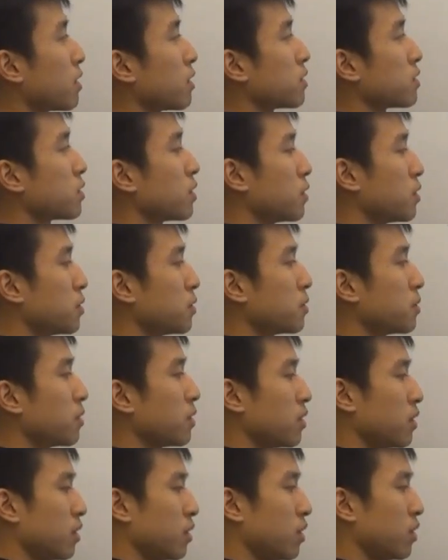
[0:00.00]
so
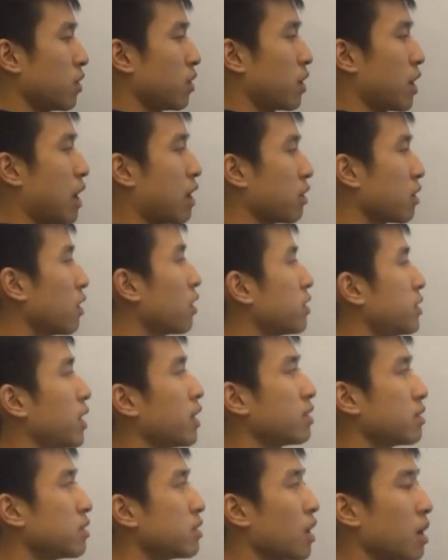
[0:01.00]
your alcohol
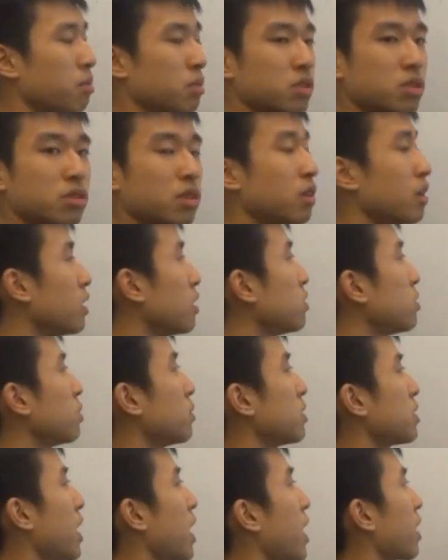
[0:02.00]
takes this opportunity to
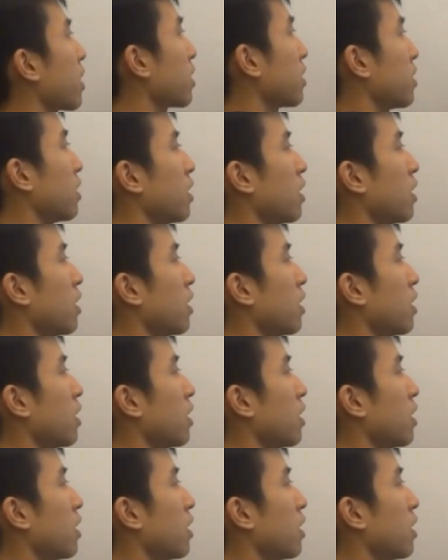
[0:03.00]
attack